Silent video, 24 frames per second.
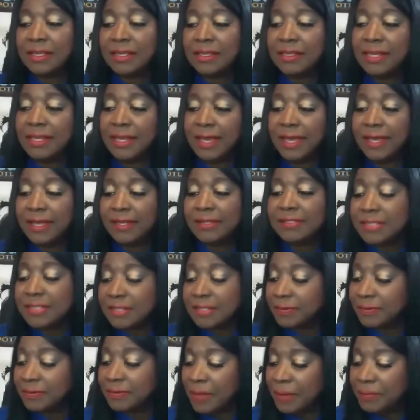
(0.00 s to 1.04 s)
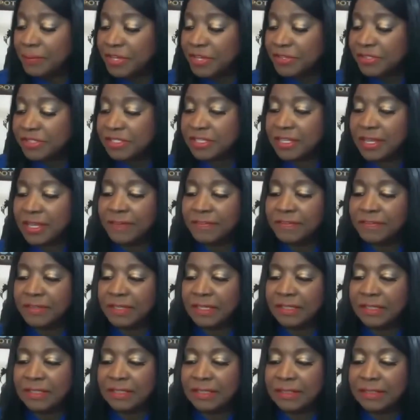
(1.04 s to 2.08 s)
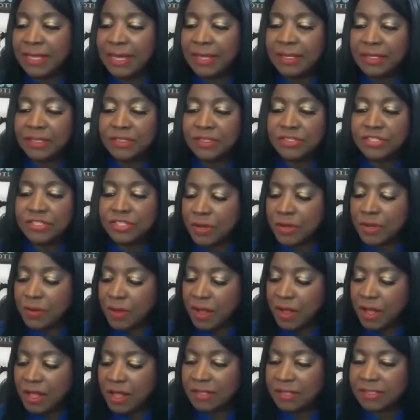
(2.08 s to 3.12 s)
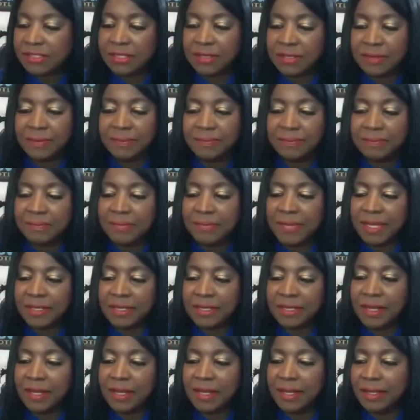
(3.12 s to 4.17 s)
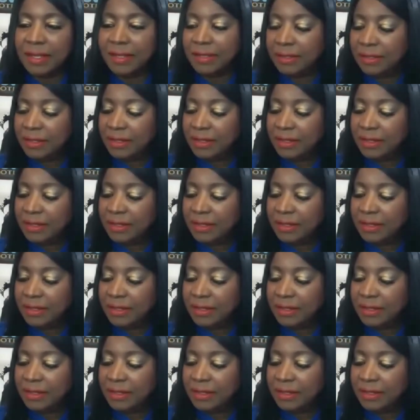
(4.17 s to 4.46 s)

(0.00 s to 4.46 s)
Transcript: Yes, most definitely. That is so awesome. My God.